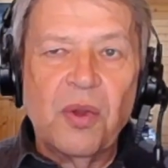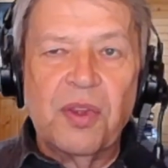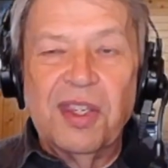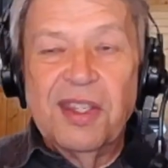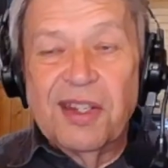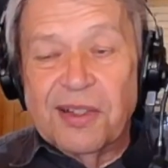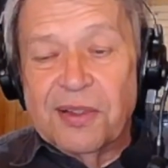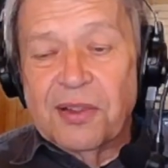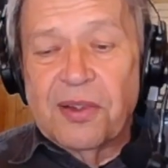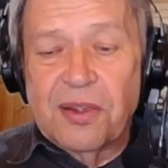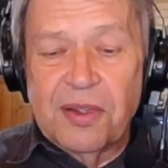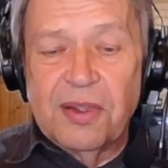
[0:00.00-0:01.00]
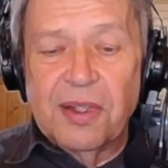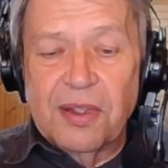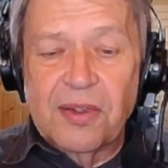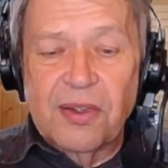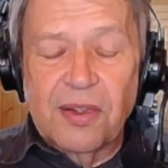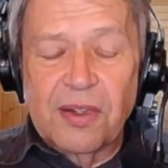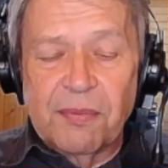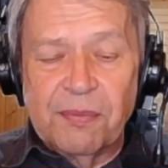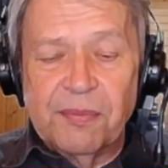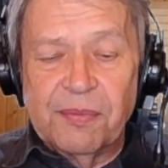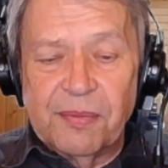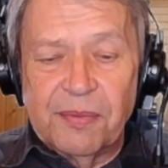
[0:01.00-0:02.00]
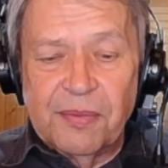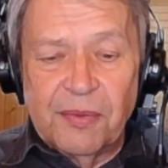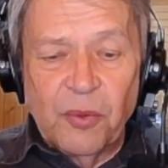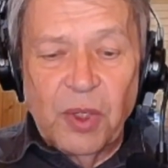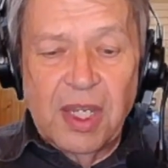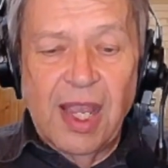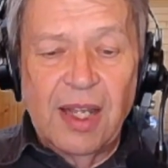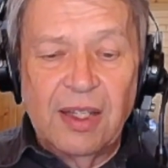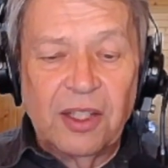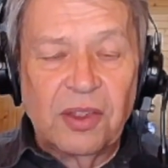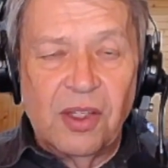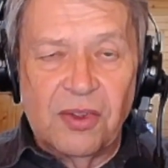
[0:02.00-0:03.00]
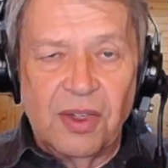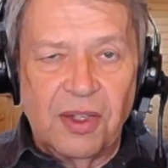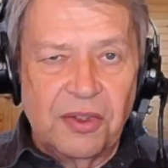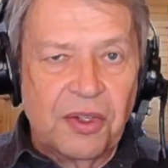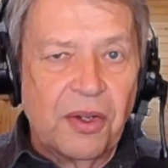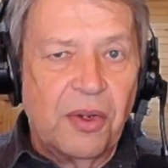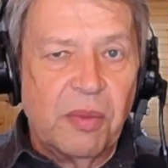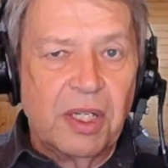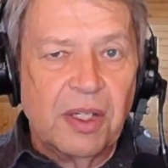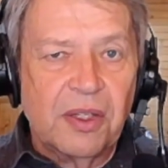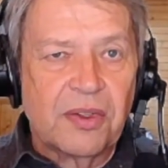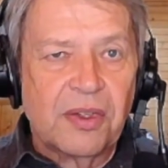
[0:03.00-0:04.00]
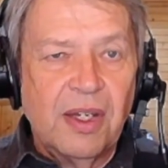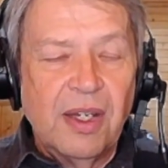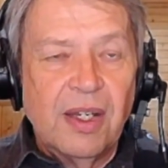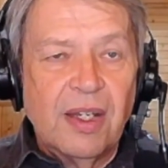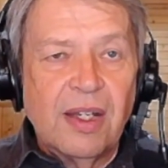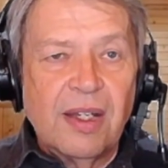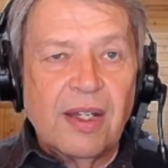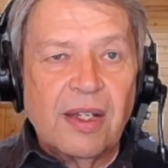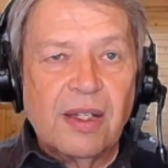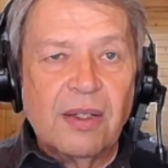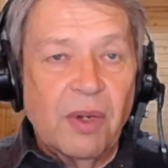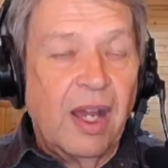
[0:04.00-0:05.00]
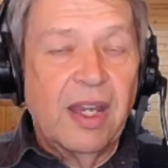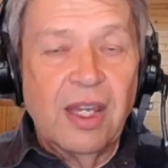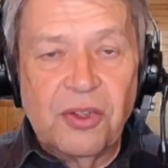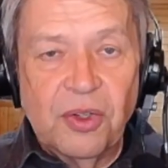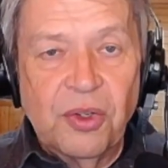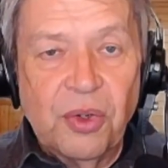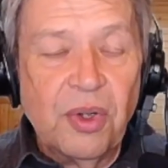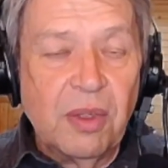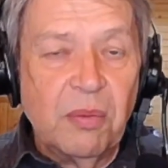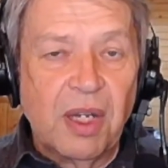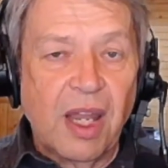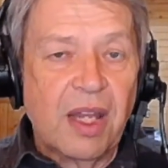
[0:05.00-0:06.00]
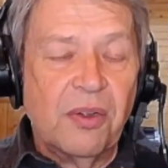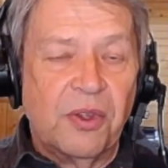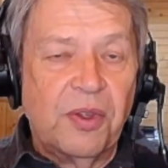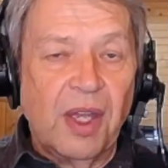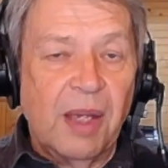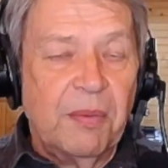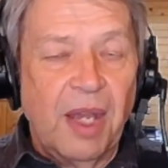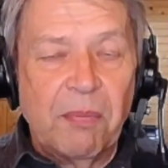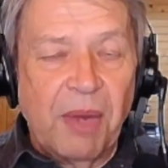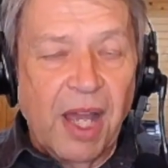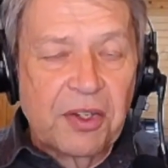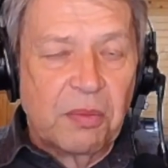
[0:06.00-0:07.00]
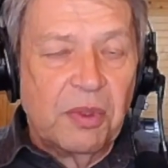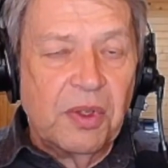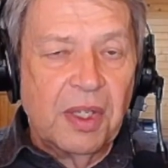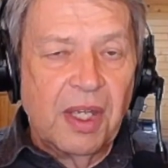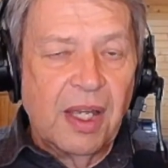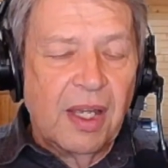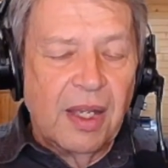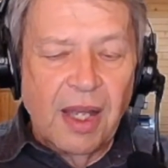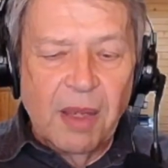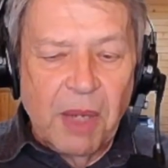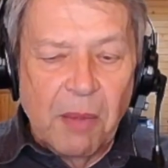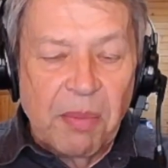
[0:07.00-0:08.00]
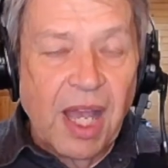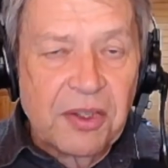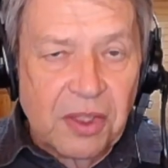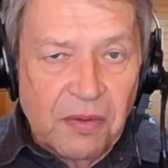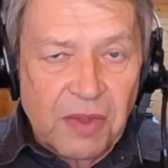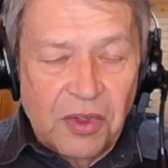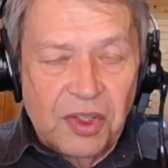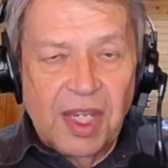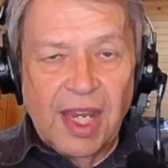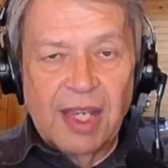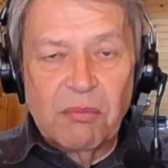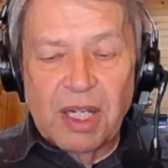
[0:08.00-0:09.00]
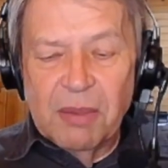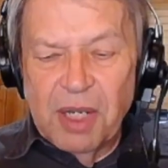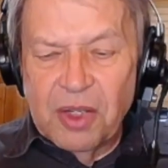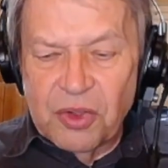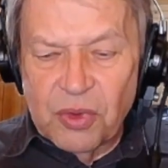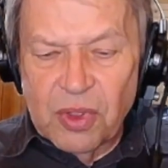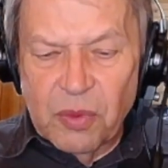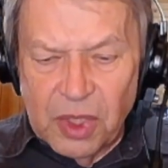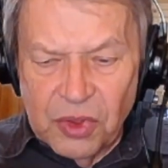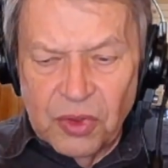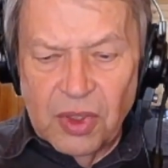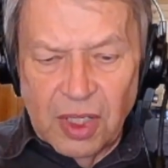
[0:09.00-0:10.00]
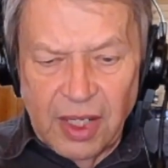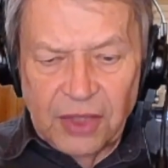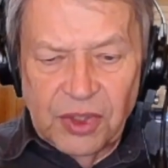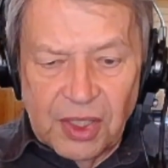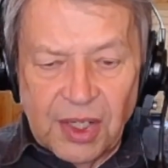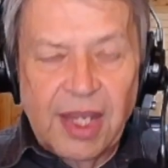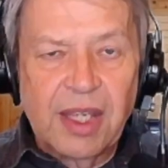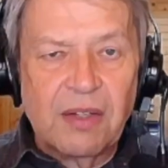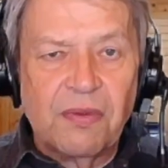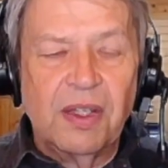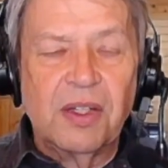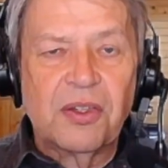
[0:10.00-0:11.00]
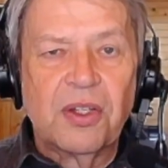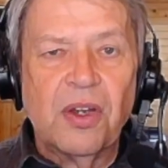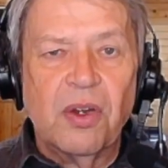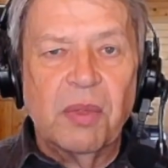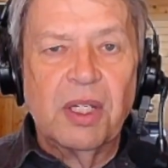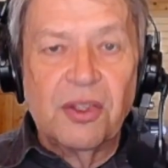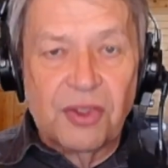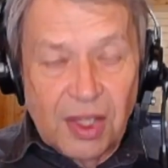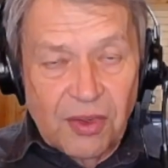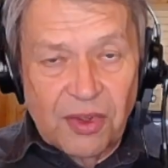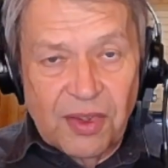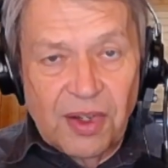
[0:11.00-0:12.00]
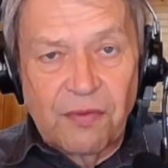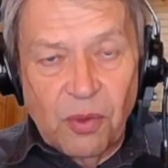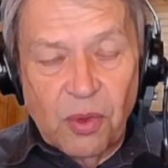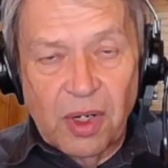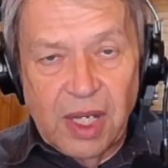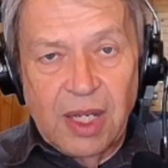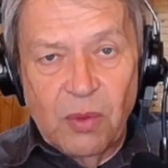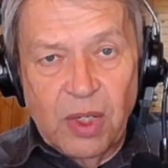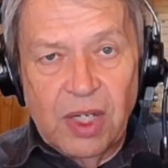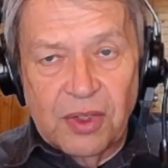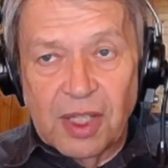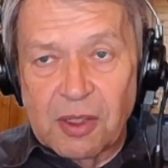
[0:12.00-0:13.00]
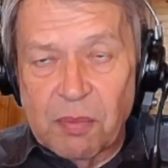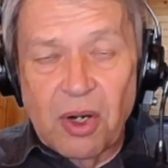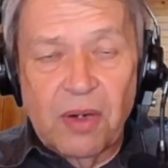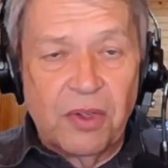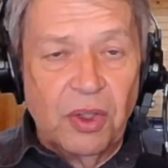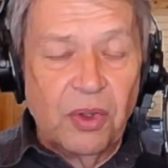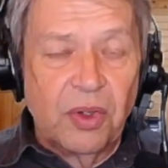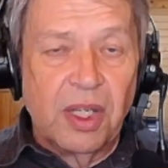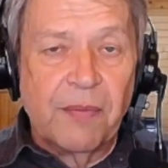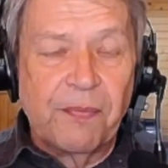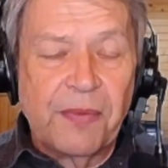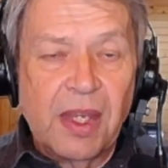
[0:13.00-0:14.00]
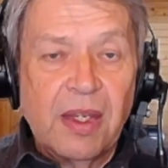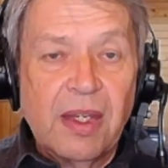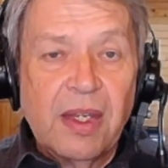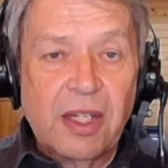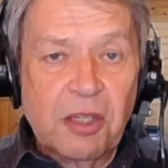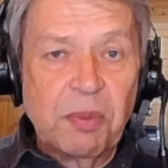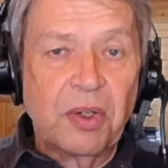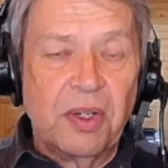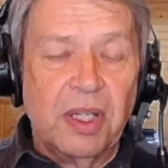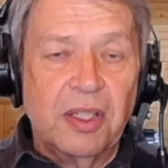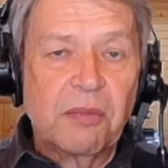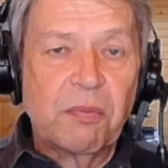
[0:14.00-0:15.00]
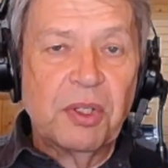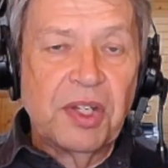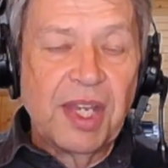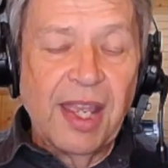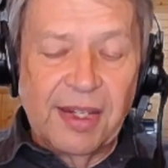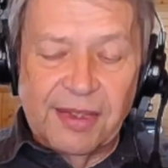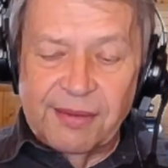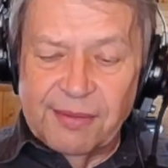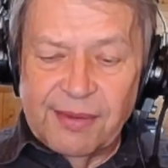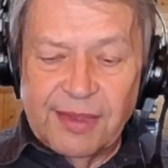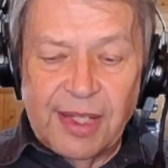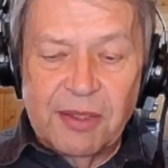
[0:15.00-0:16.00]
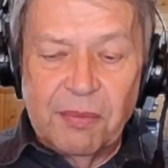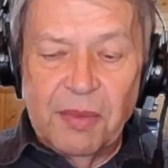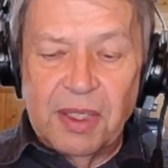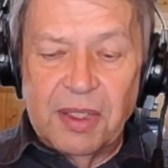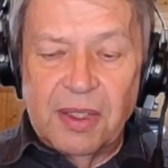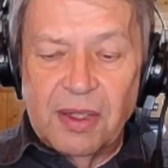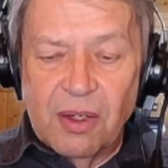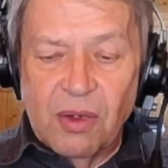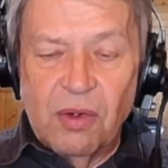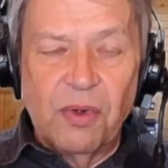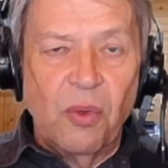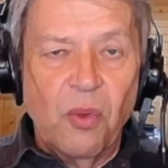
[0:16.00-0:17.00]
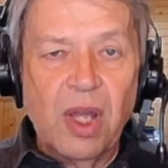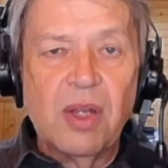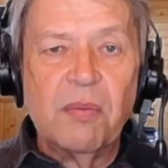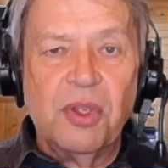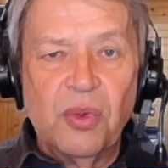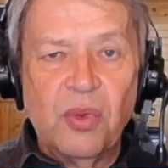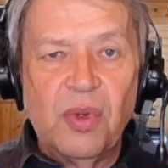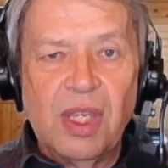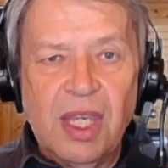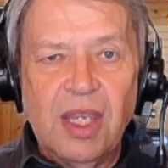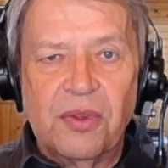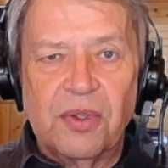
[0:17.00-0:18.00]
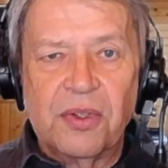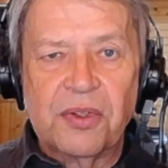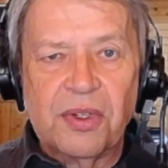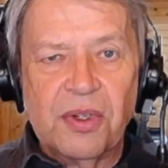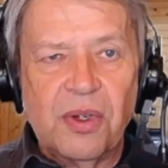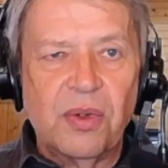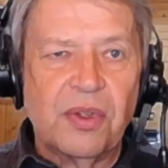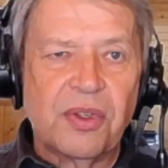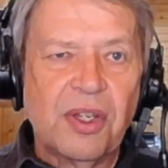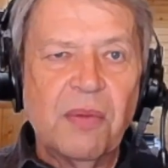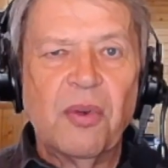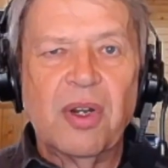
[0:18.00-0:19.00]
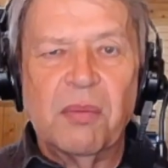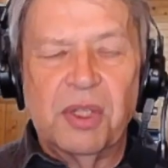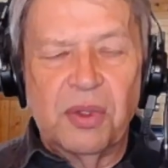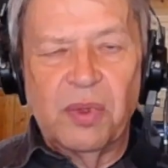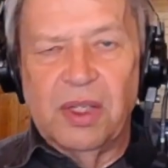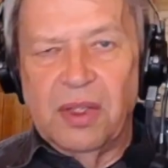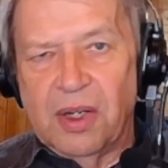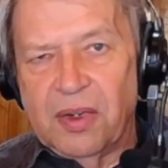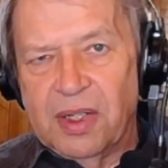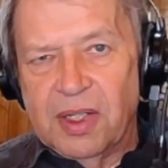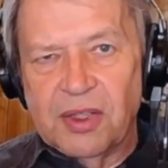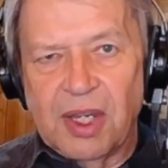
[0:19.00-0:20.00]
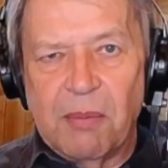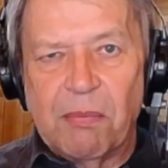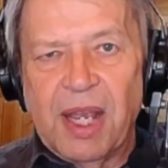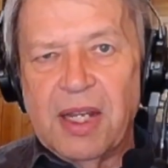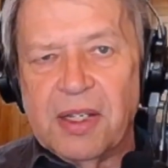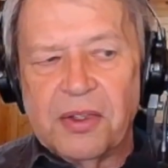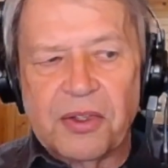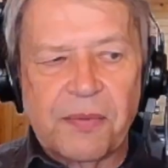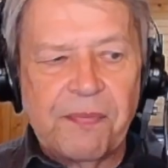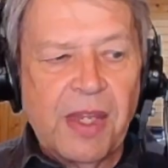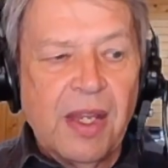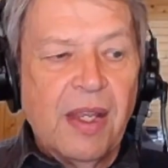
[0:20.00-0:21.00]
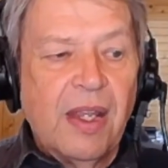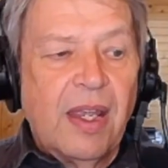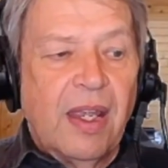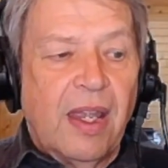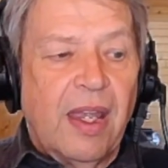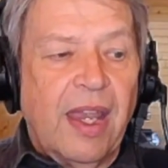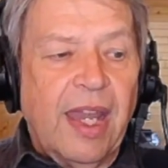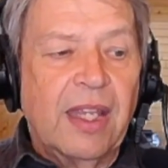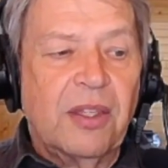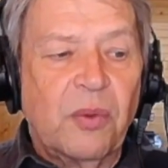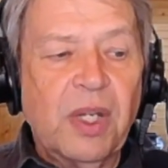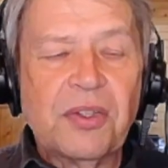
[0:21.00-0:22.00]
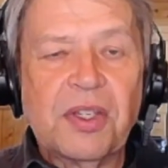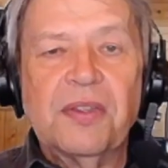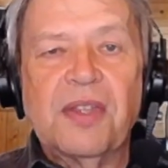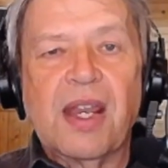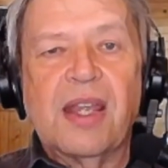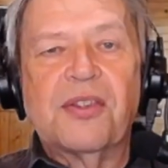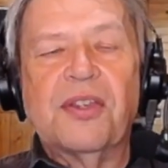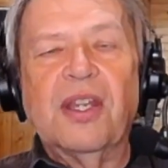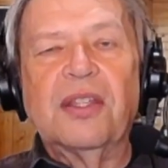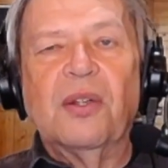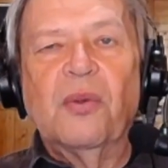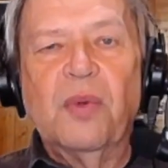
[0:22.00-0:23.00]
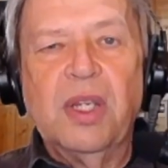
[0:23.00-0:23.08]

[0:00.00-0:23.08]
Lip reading: we can't let these things go because, well, I guess you could, but I'm not positive that you can, but I'm not sure we should let the negative things go because they are there for a reason. That's part of your learning experience, but you can't let them overwhelm you either. So somewhere in between there is a balance. And the reason that I said that we use this example a